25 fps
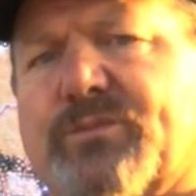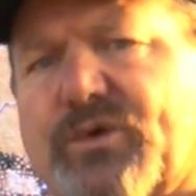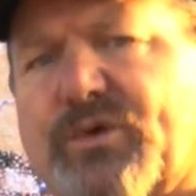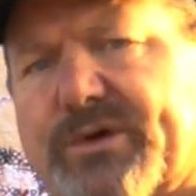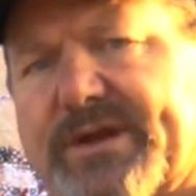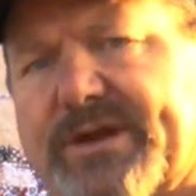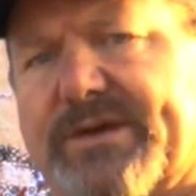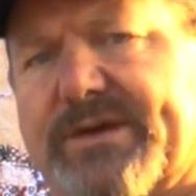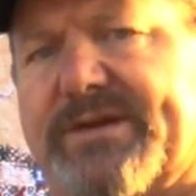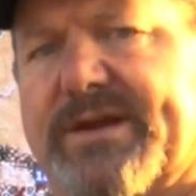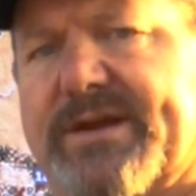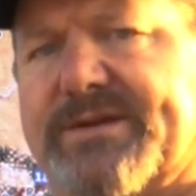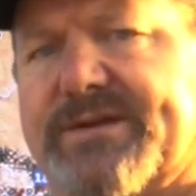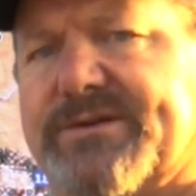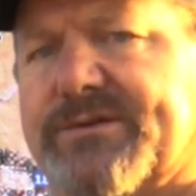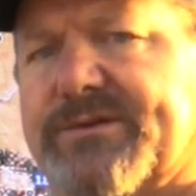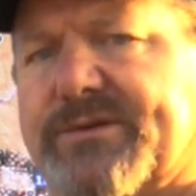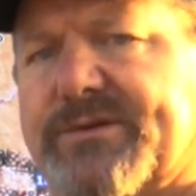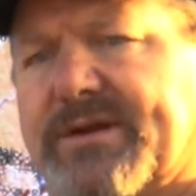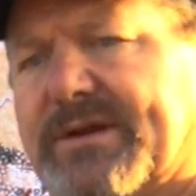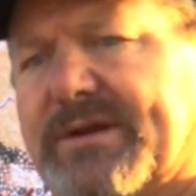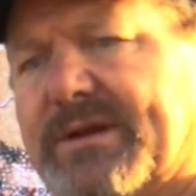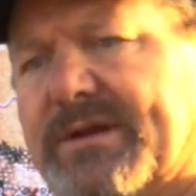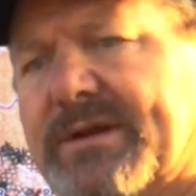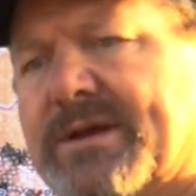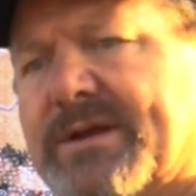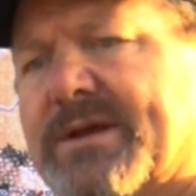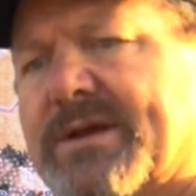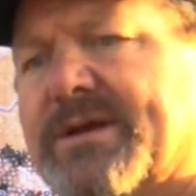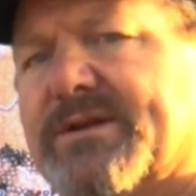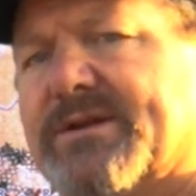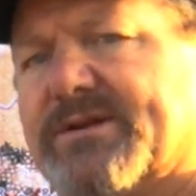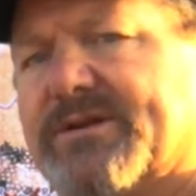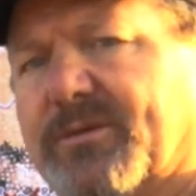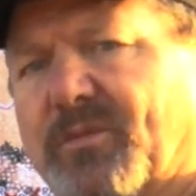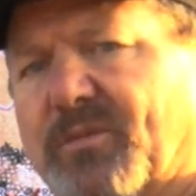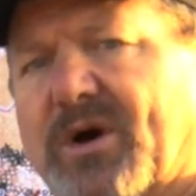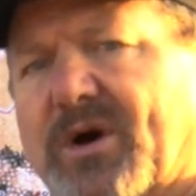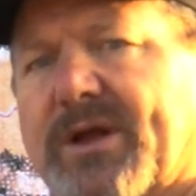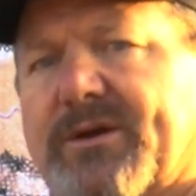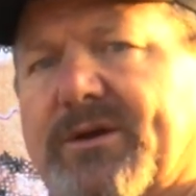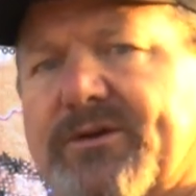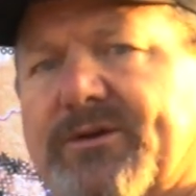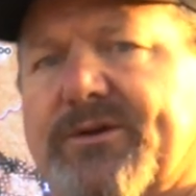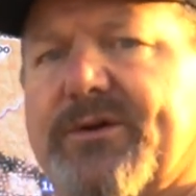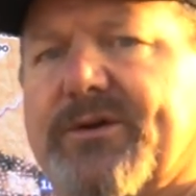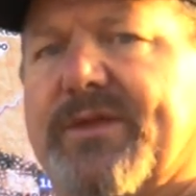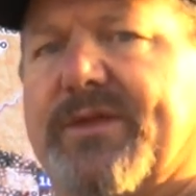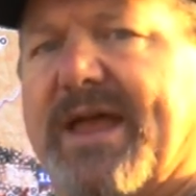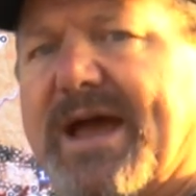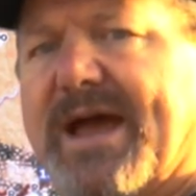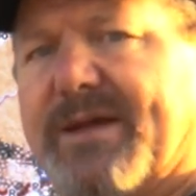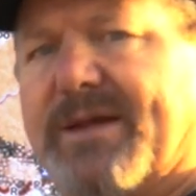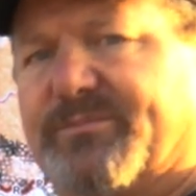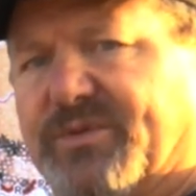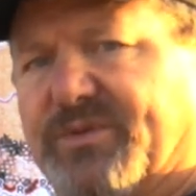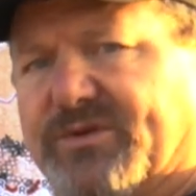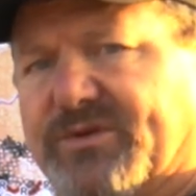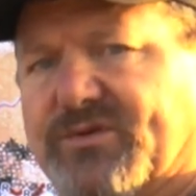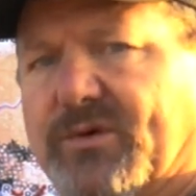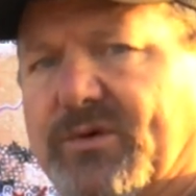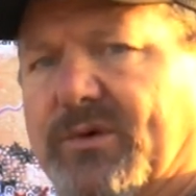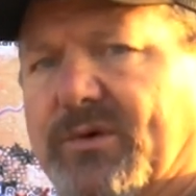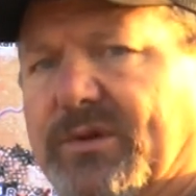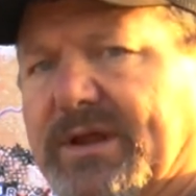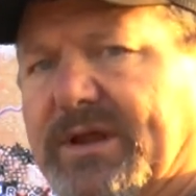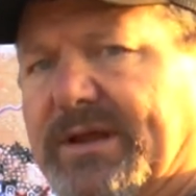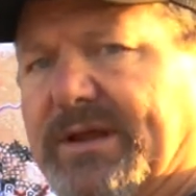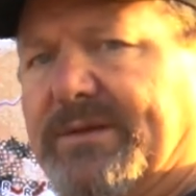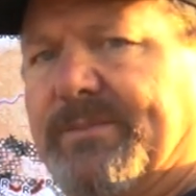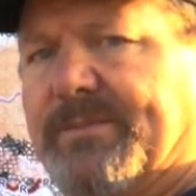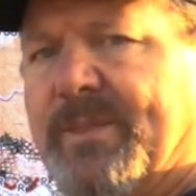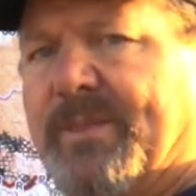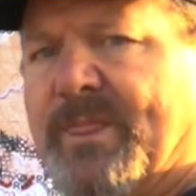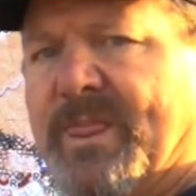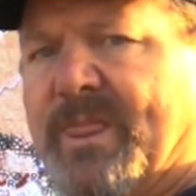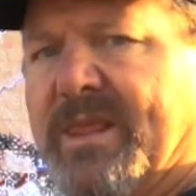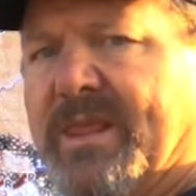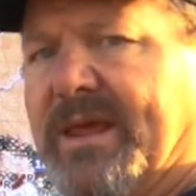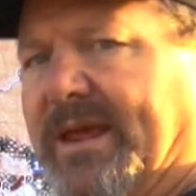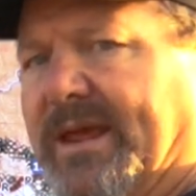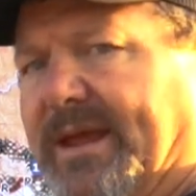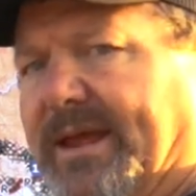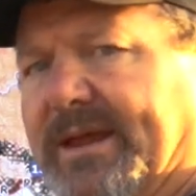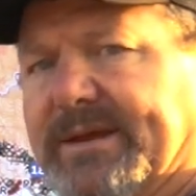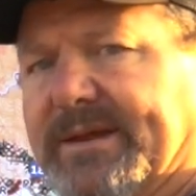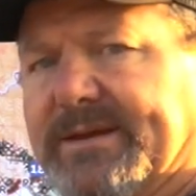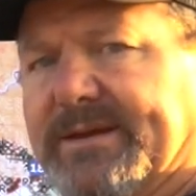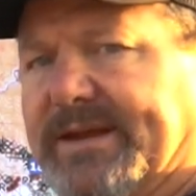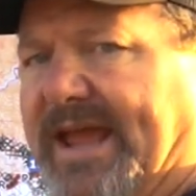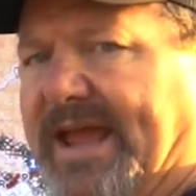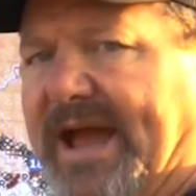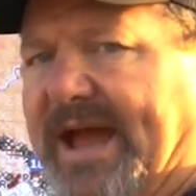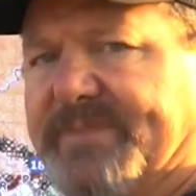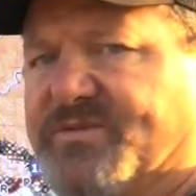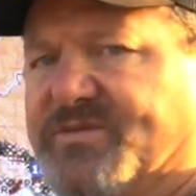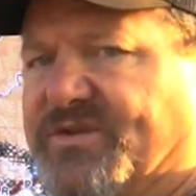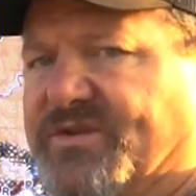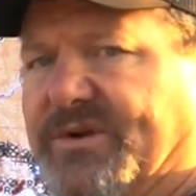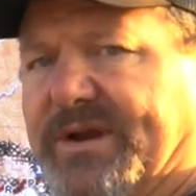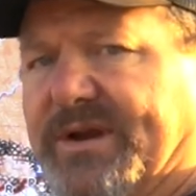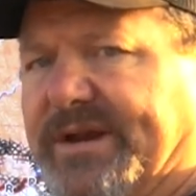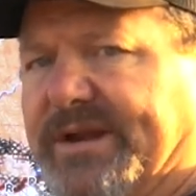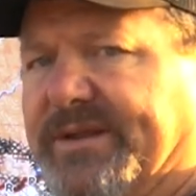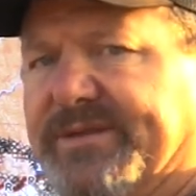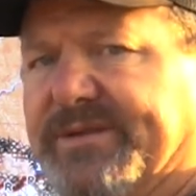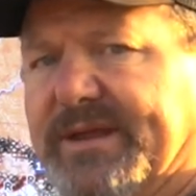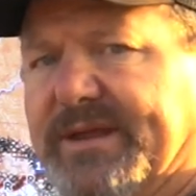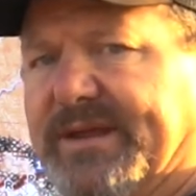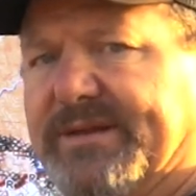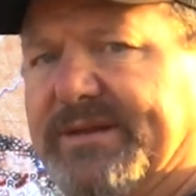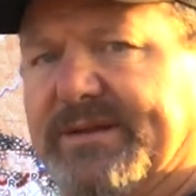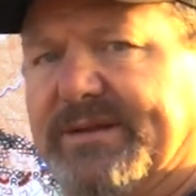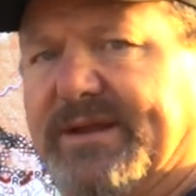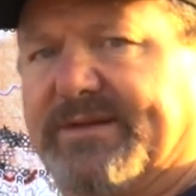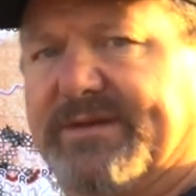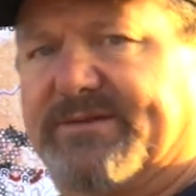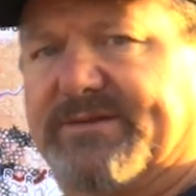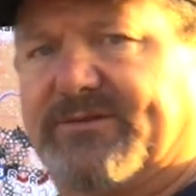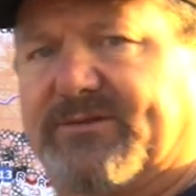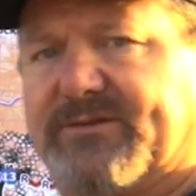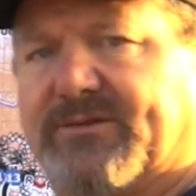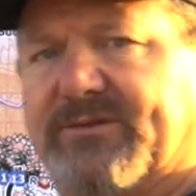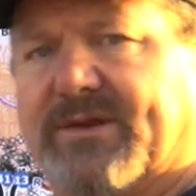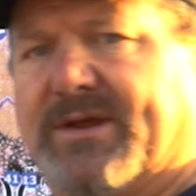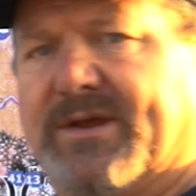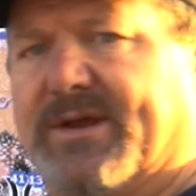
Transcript: We'll continue to monitor that, patrol it, and capture anything that's